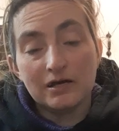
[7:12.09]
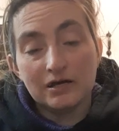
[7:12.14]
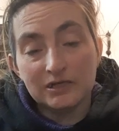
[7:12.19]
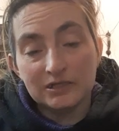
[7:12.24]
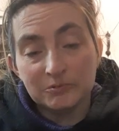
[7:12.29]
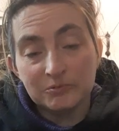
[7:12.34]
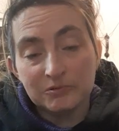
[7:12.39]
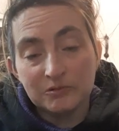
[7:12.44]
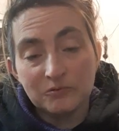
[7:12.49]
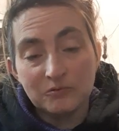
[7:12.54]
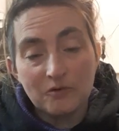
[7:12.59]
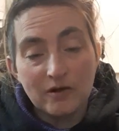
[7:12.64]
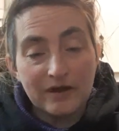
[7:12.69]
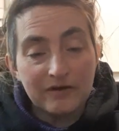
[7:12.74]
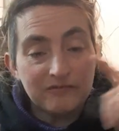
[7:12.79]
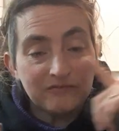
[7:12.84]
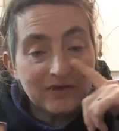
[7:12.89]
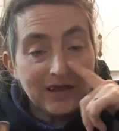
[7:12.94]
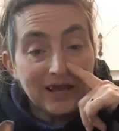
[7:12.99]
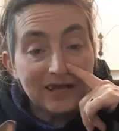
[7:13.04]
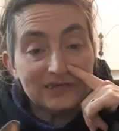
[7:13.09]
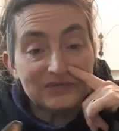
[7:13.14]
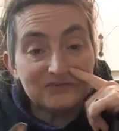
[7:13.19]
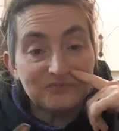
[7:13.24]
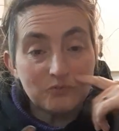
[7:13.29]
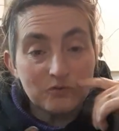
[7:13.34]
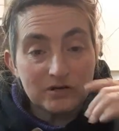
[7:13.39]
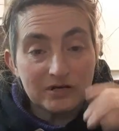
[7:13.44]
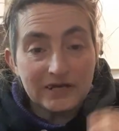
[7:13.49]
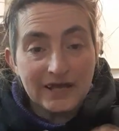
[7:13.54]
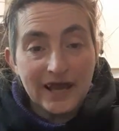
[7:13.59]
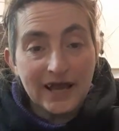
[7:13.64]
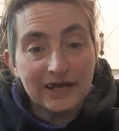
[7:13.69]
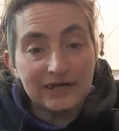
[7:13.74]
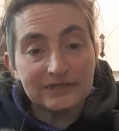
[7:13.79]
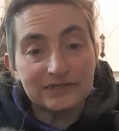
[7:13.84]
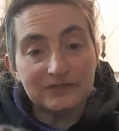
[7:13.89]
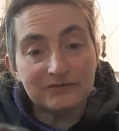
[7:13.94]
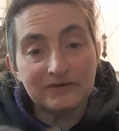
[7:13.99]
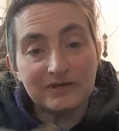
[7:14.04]
husband and wife that has four
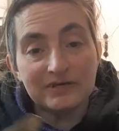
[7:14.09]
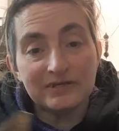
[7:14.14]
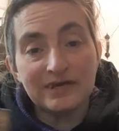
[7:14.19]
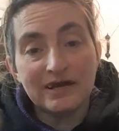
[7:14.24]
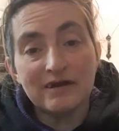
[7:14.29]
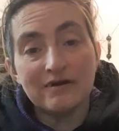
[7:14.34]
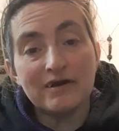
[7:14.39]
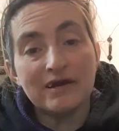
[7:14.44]
cats right now,